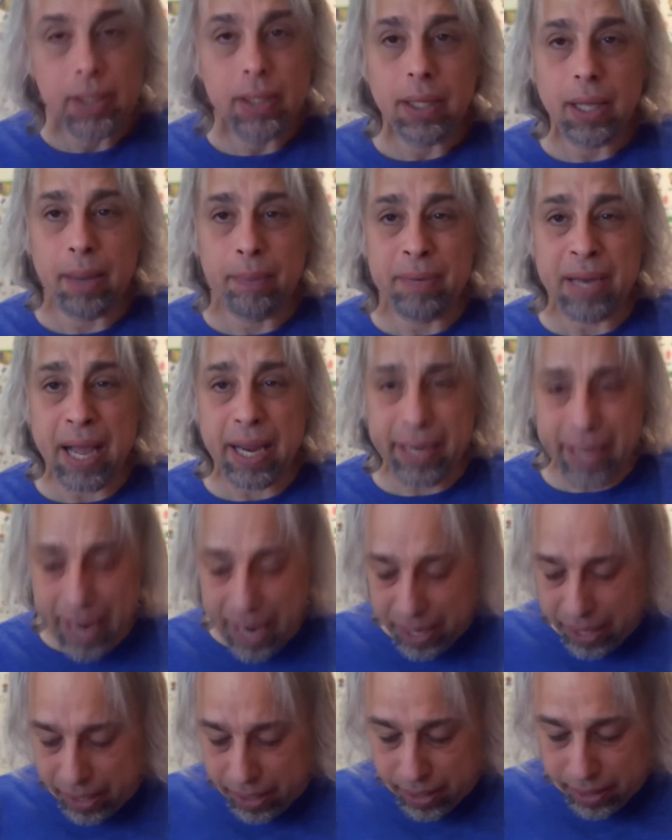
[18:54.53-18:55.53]
I'm not
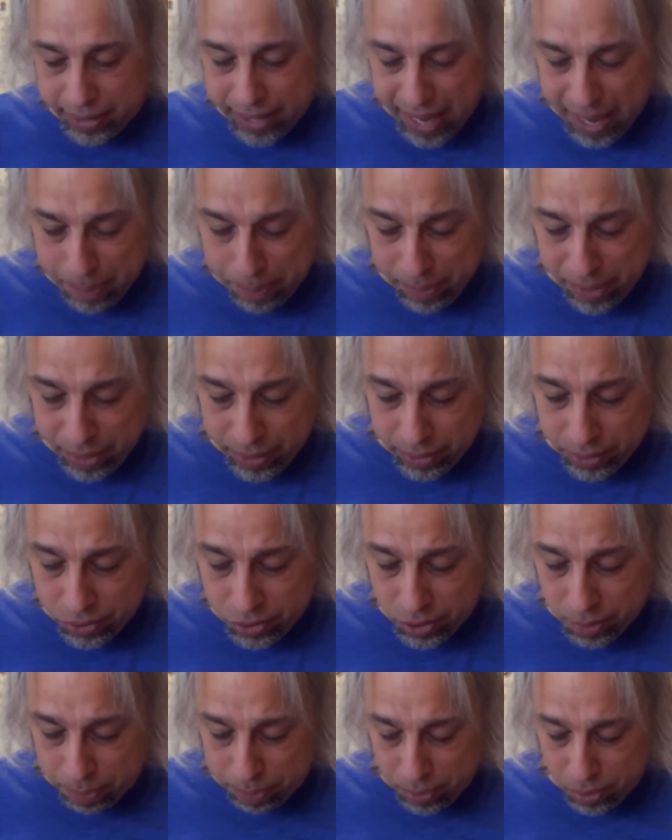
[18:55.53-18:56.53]
hating on that because
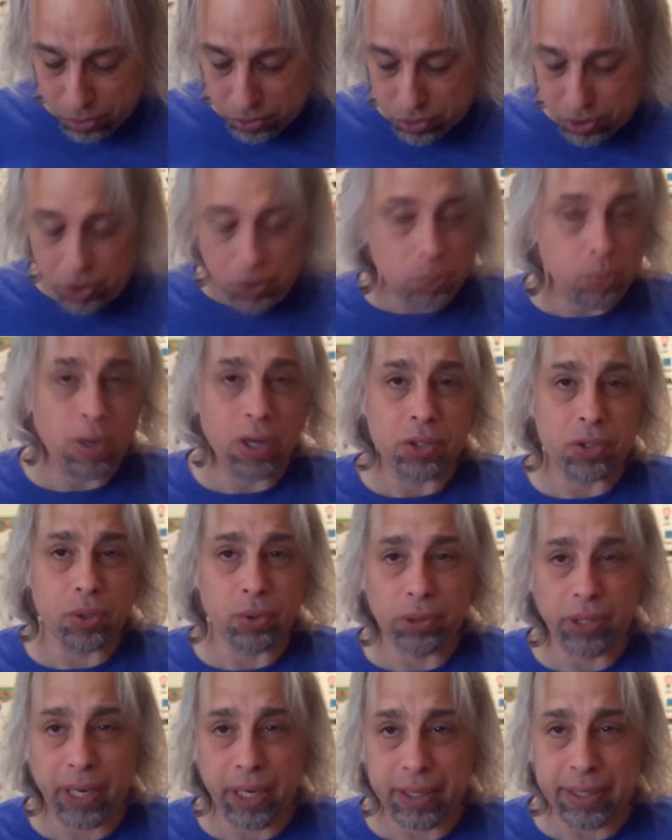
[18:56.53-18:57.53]
the postage was
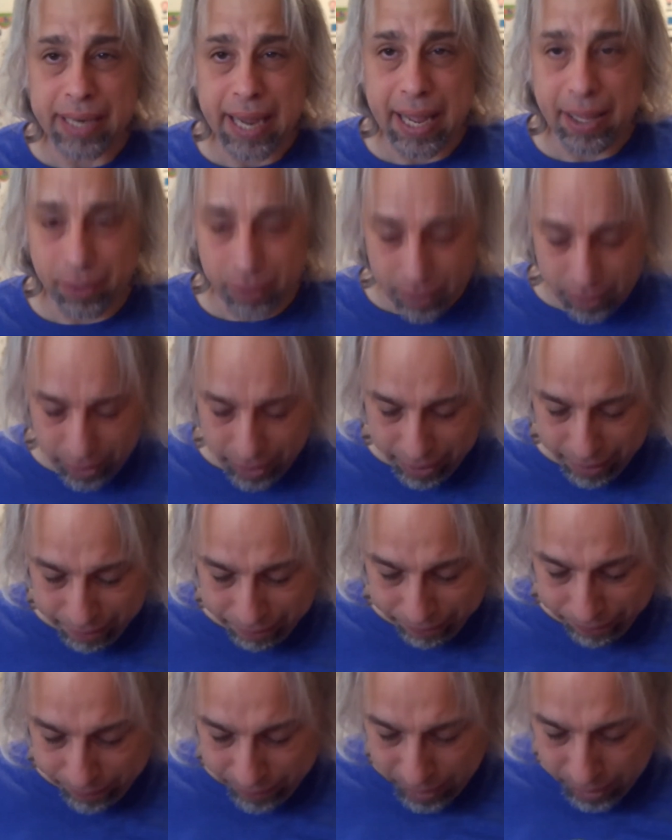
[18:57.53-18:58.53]
only $1.
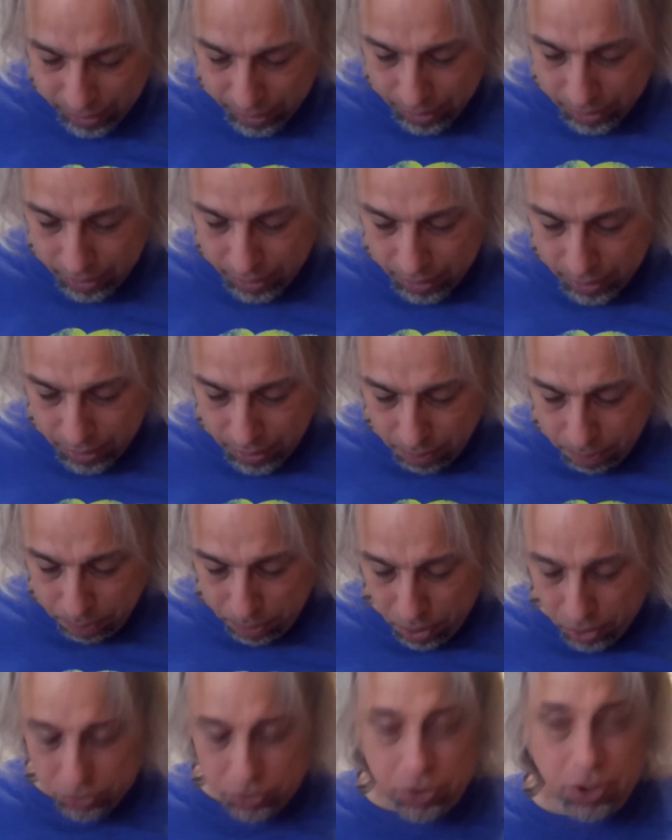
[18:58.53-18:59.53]
If
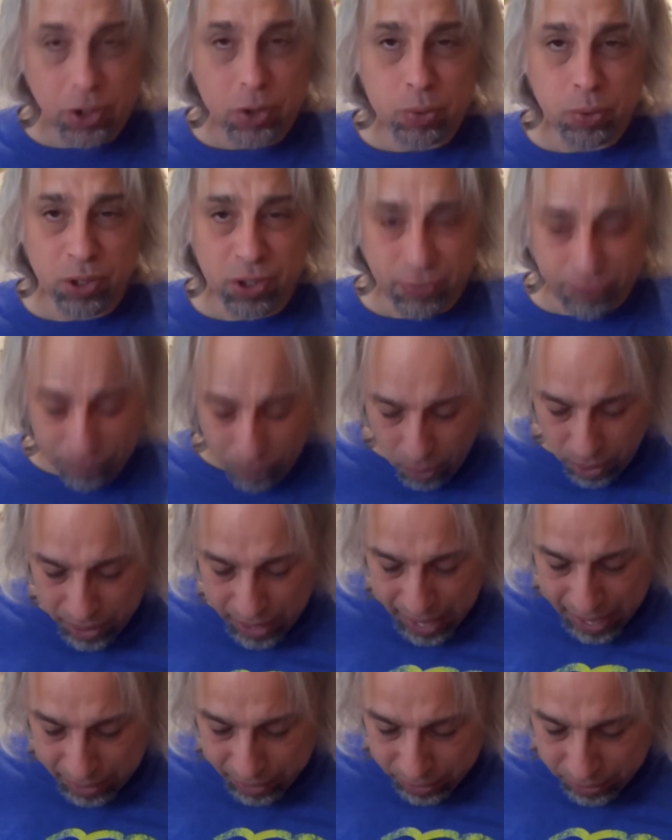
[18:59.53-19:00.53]
postage was
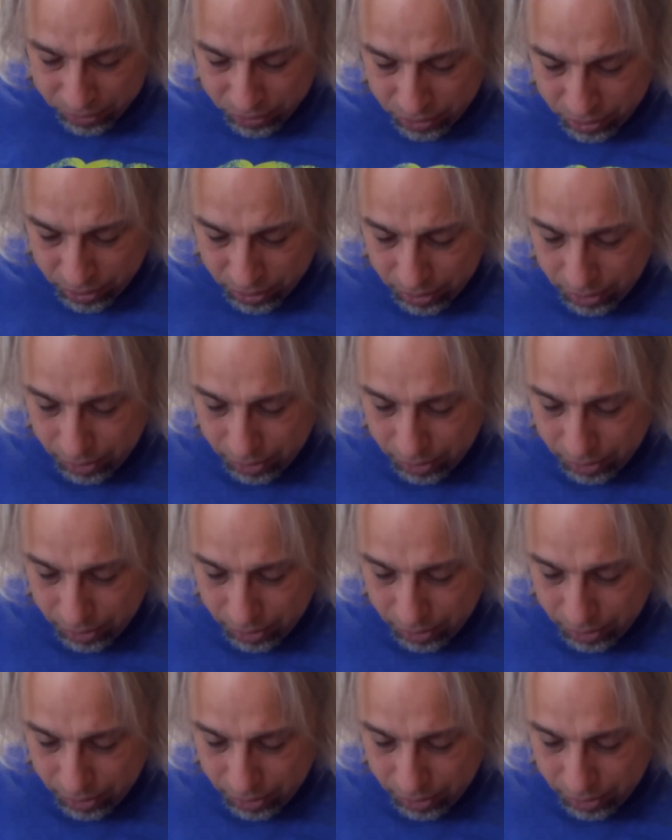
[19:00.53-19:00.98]
$4